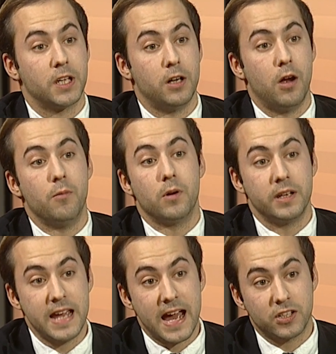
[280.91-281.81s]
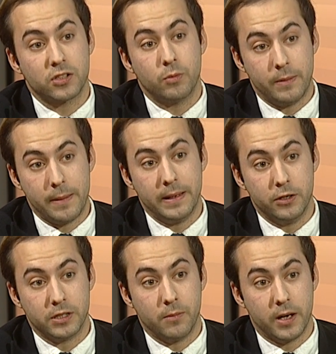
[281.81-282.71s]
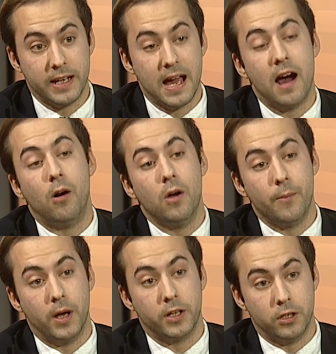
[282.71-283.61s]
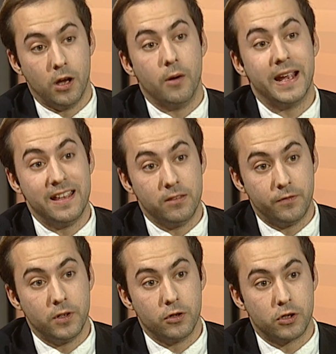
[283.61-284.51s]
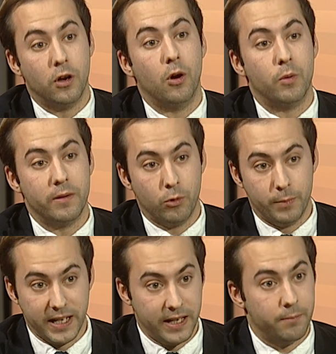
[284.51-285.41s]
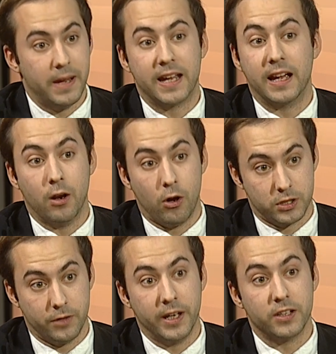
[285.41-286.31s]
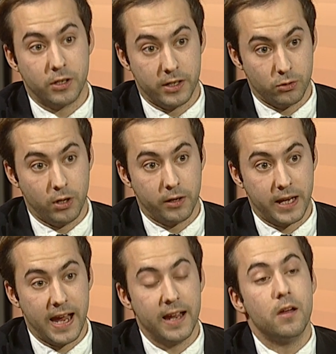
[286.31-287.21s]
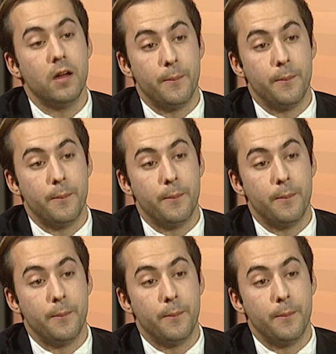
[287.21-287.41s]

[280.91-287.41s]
you know, yes, we may be losing money now, but, you know, in the future we will be making lots of it, so it's all okay.